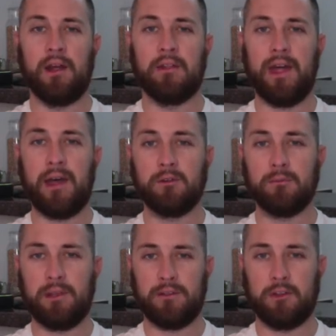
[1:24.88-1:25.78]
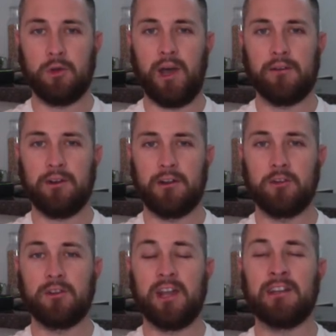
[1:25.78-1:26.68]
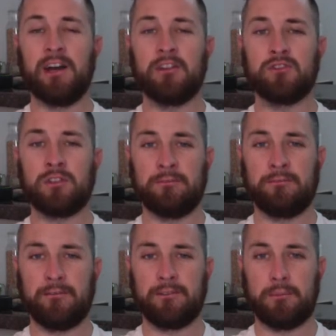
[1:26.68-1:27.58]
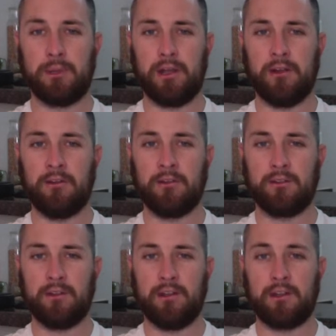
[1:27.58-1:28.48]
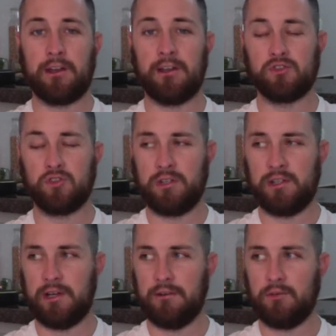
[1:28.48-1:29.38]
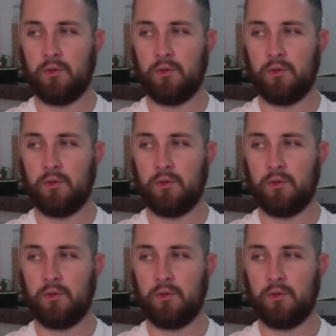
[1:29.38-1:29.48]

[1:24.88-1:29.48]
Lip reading: That would mean that you have under 950 players in a country of